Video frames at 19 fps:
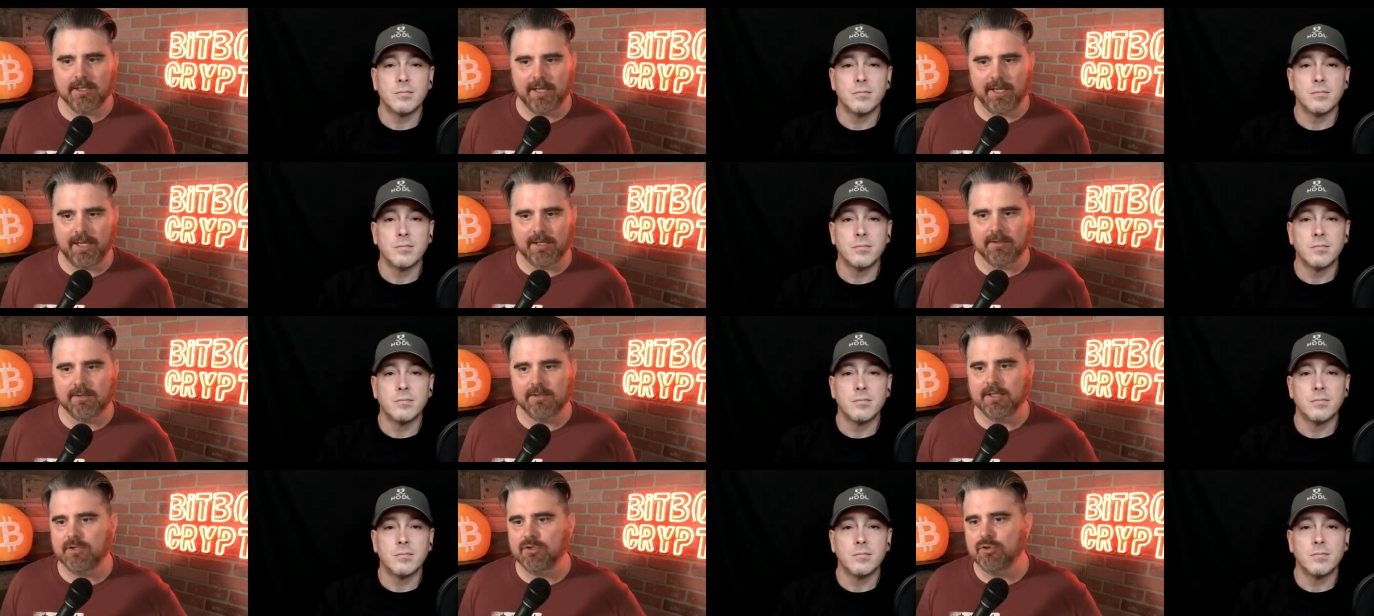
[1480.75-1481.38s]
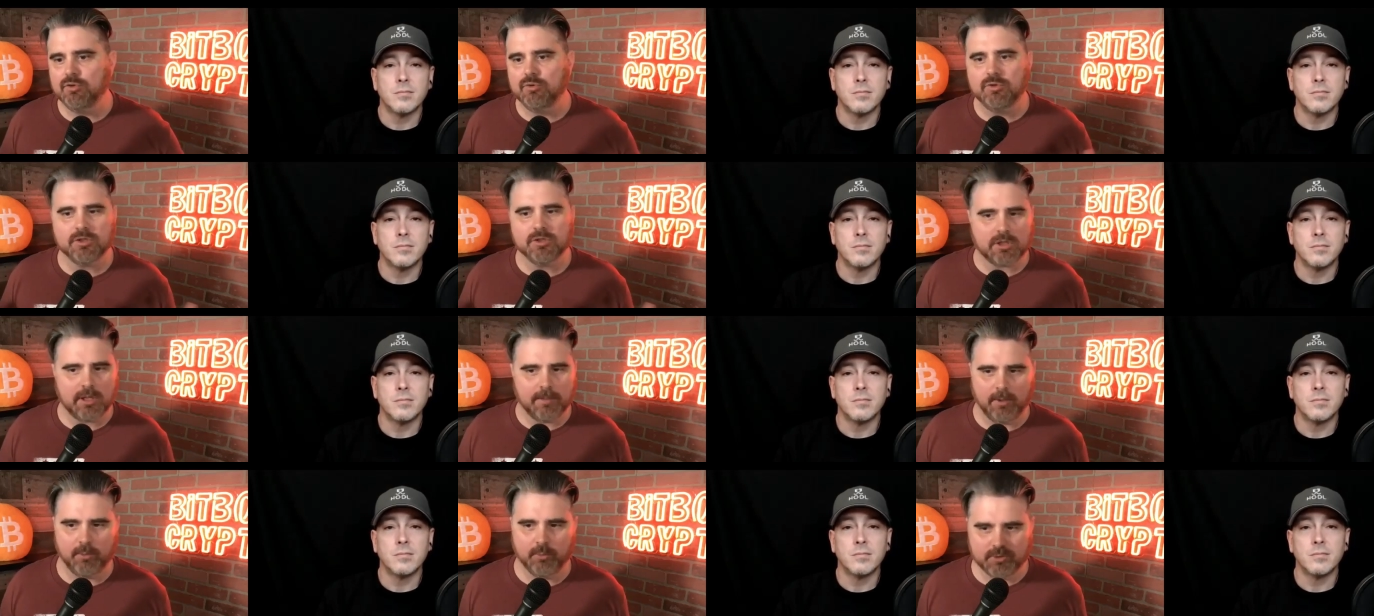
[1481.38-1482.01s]
Speaker 1: and then you just
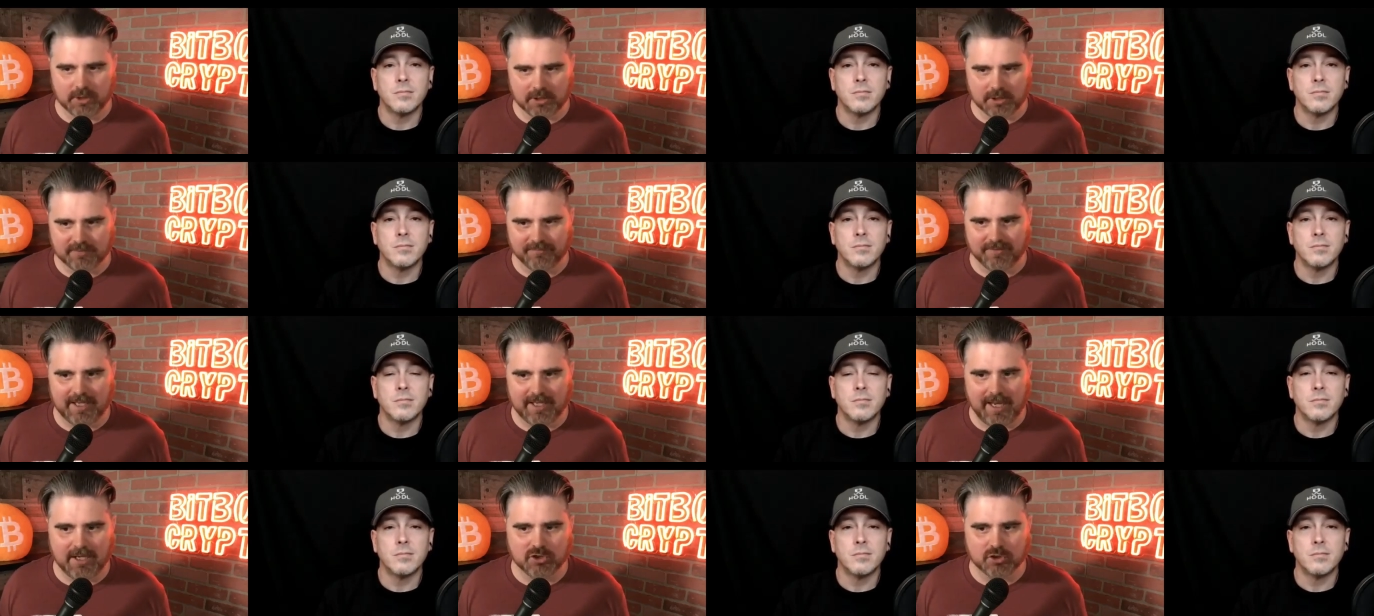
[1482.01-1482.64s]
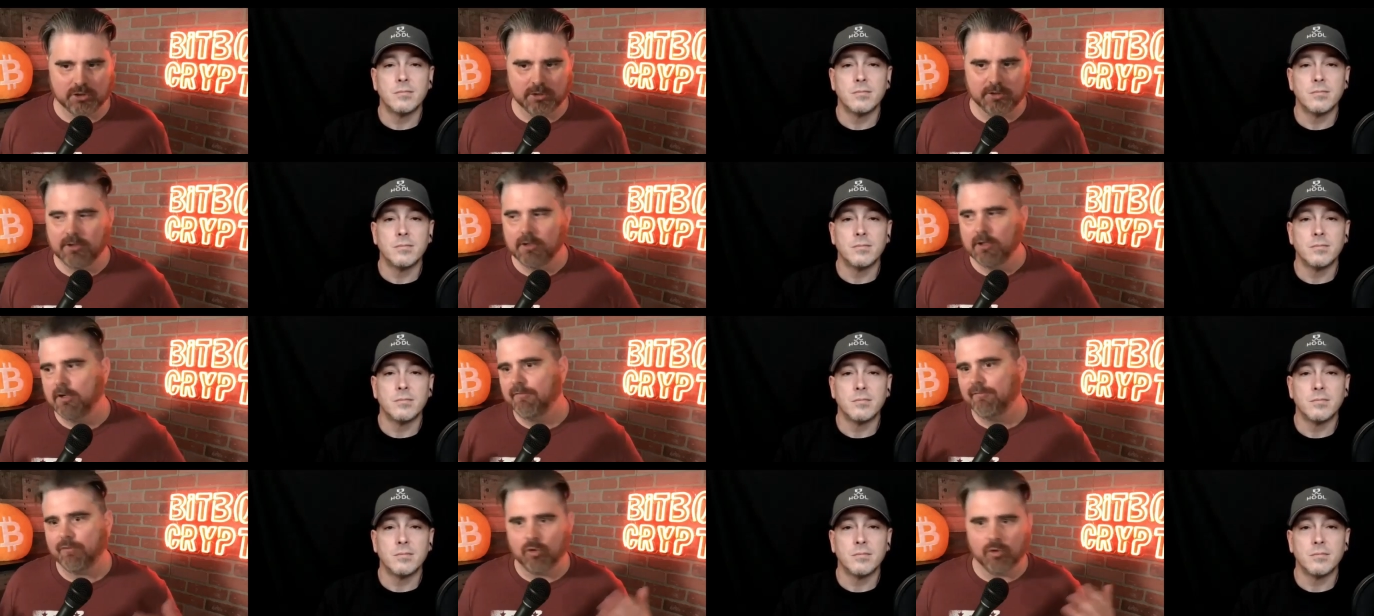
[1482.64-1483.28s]
come up with justification
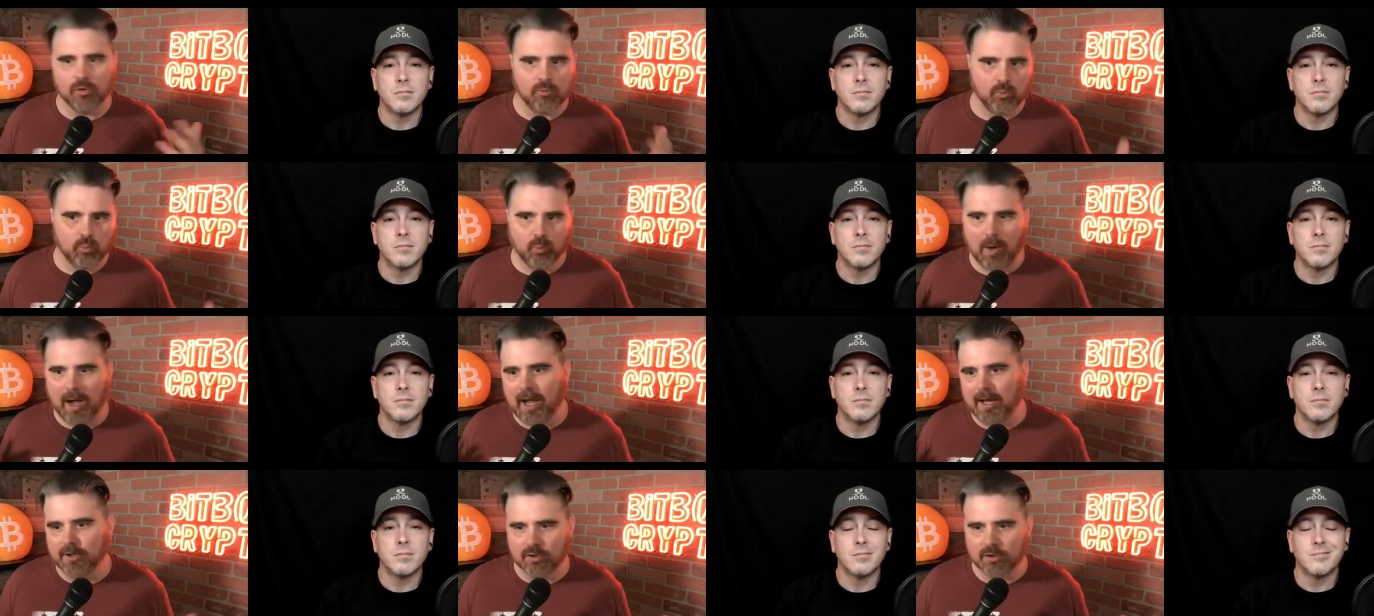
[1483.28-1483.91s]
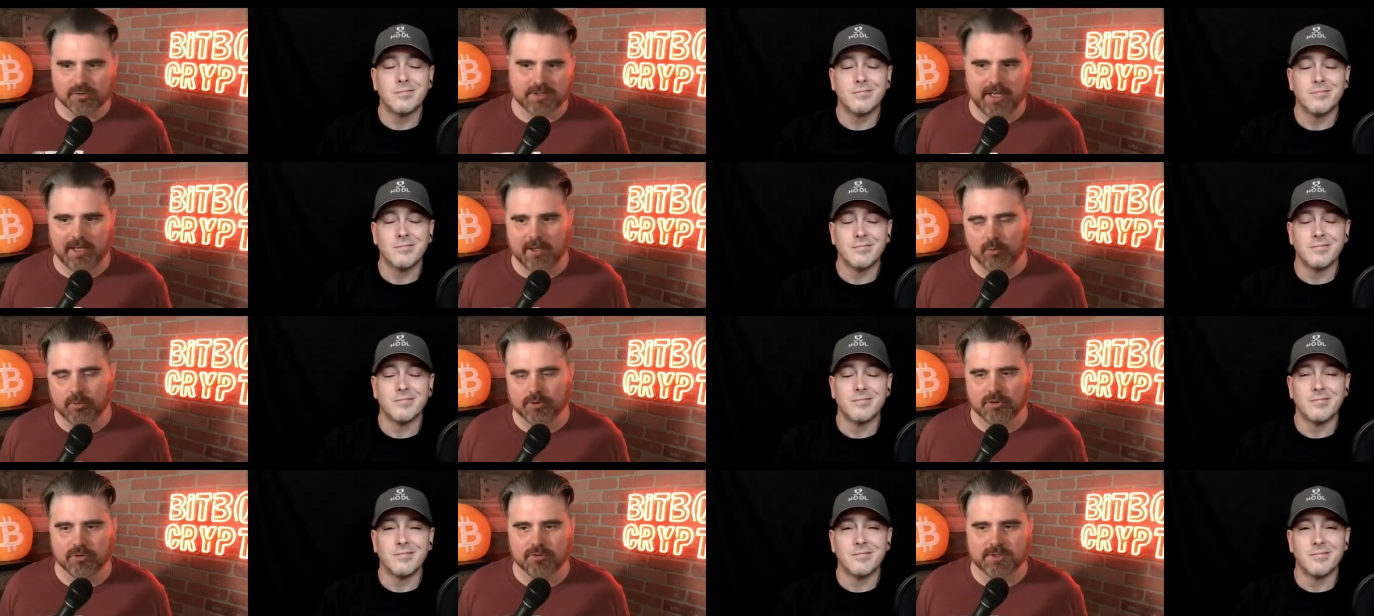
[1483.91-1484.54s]
for why you're saying
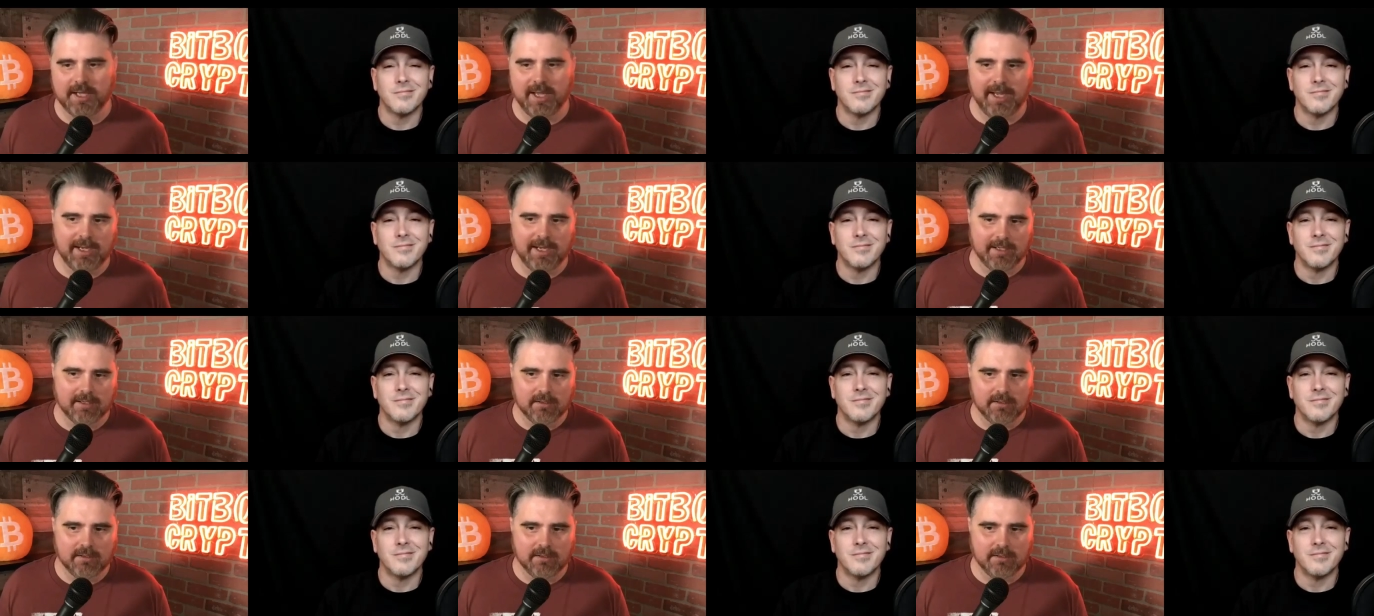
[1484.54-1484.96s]
what you're saying.